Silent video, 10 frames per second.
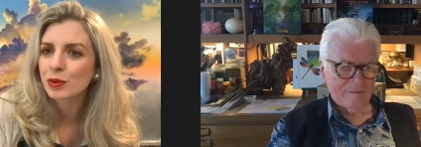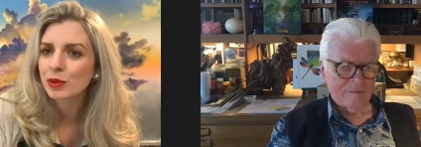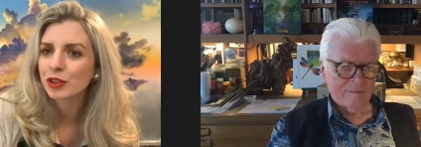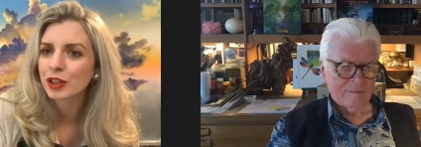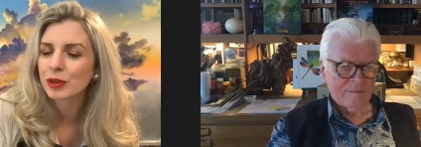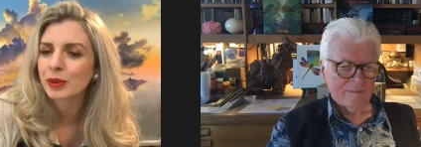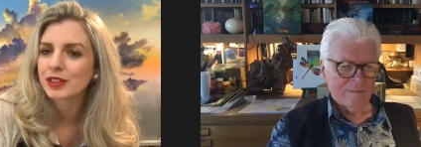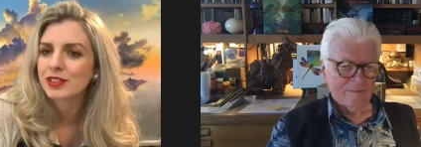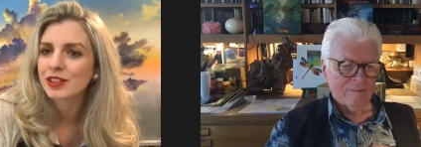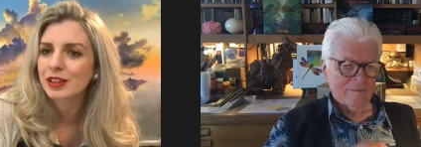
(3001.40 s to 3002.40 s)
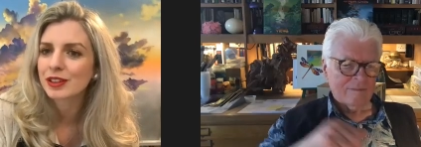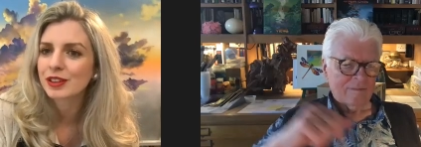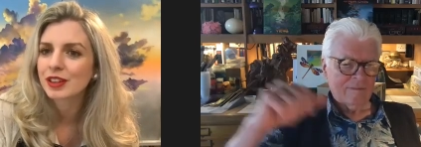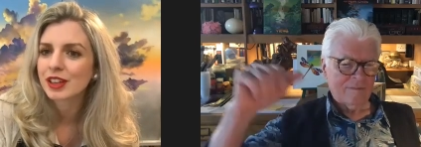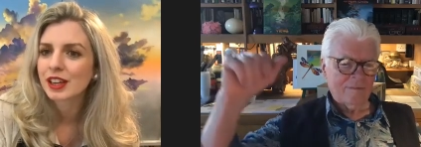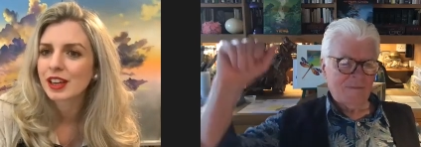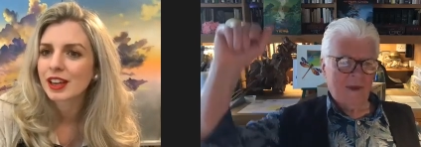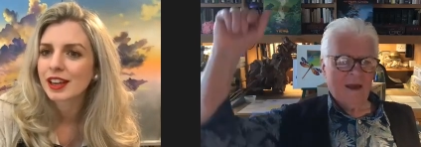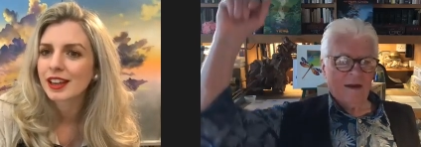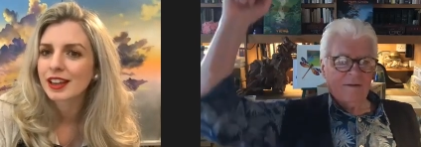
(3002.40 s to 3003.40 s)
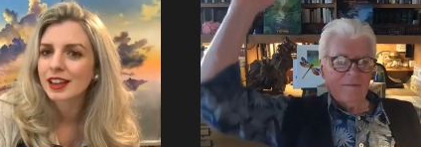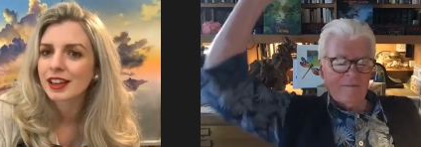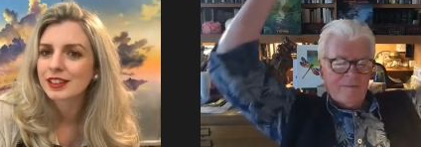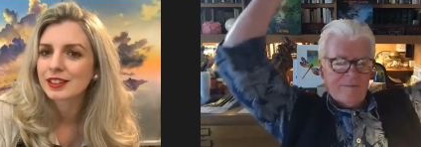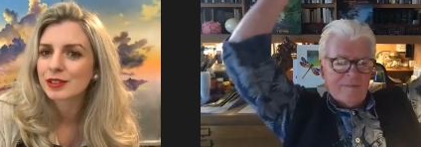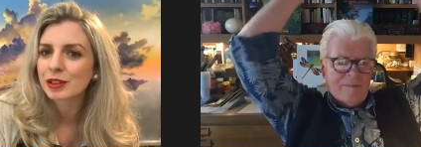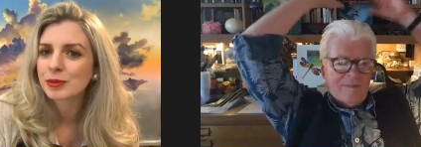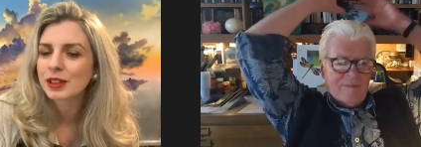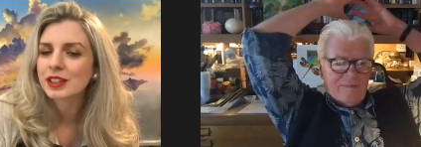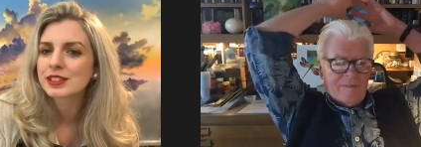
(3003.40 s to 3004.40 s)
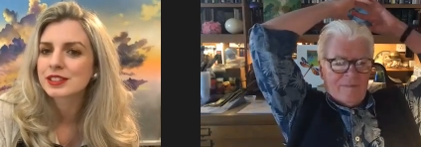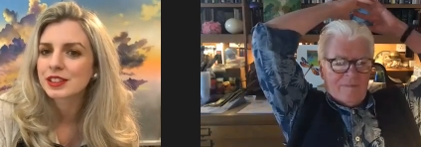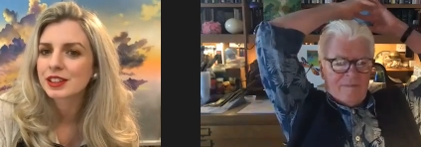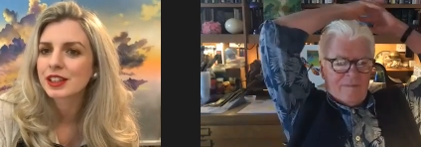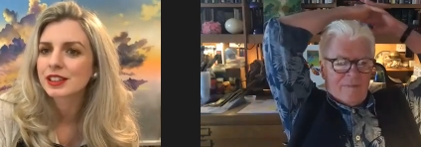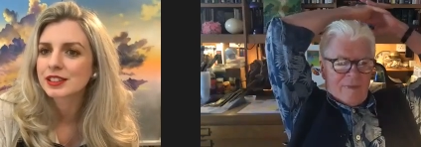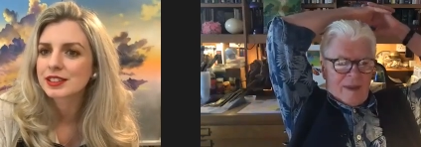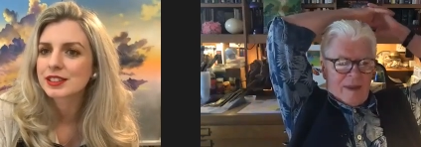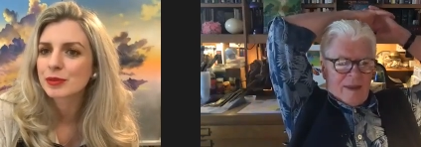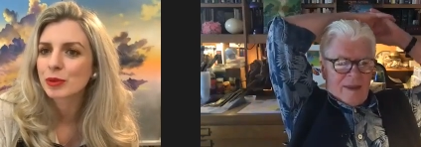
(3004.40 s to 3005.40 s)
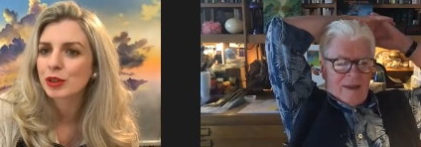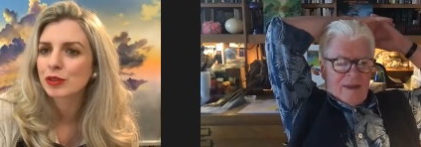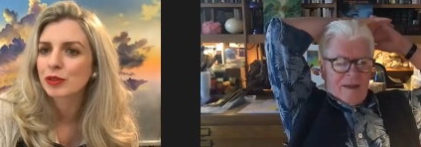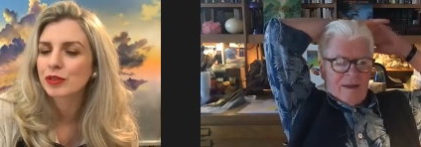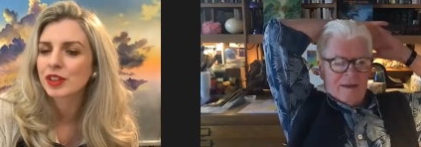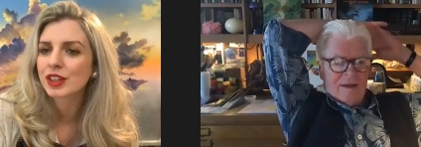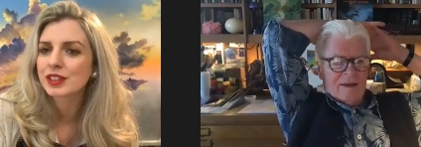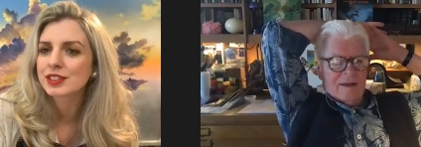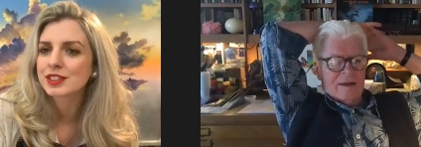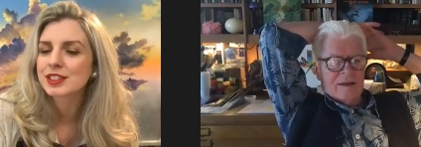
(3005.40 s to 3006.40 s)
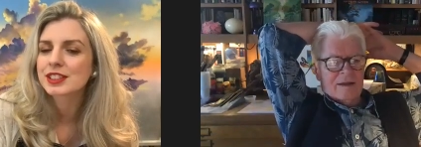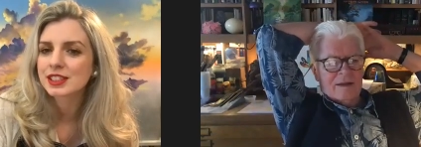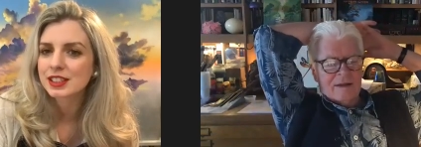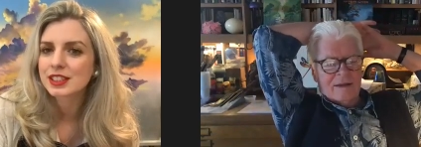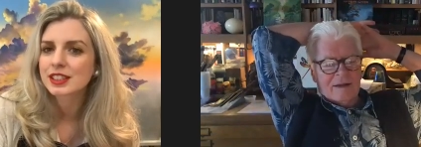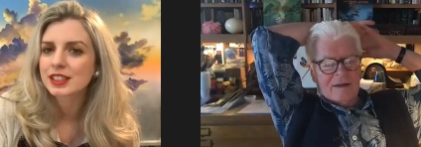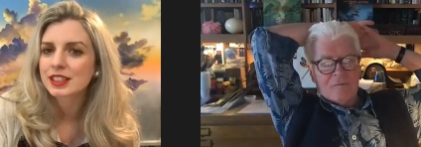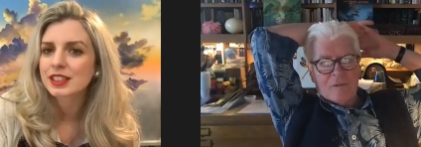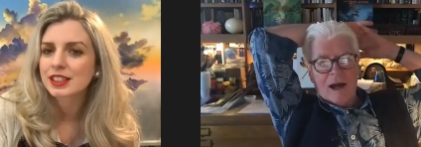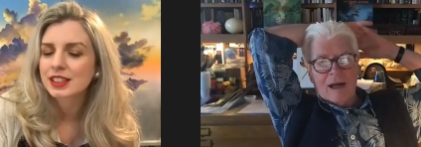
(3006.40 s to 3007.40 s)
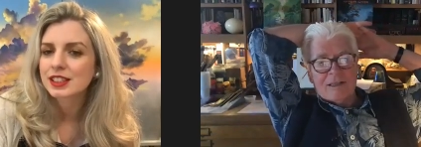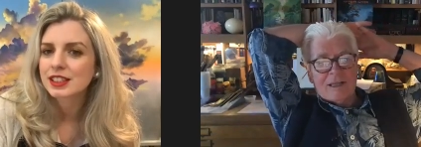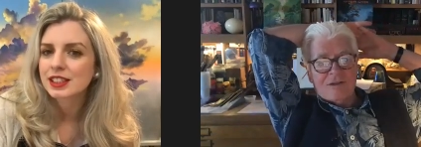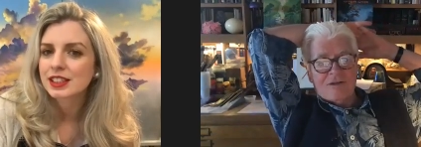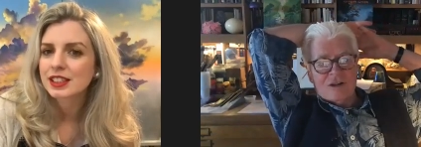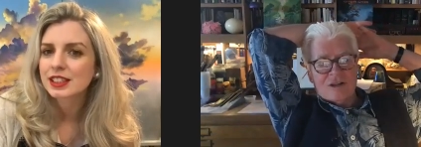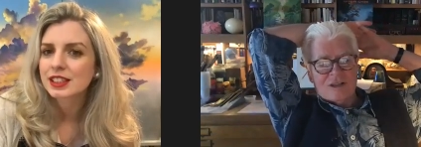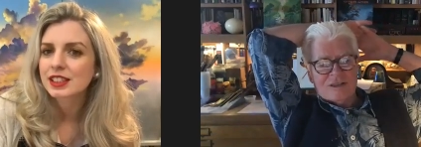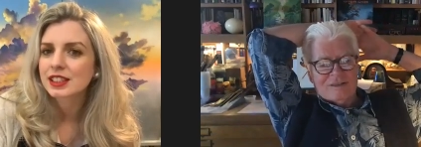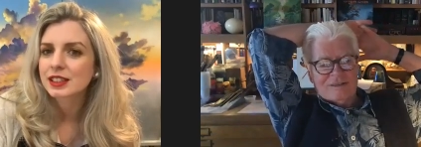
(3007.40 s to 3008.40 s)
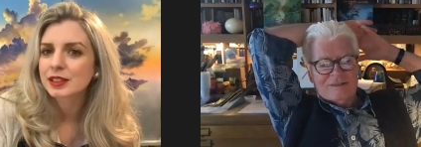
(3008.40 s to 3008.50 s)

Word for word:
Speaker 1: talk that you went to. Yeah. Um, and looking at those two things and what you thought of those.
Speaker 2: And Tetris.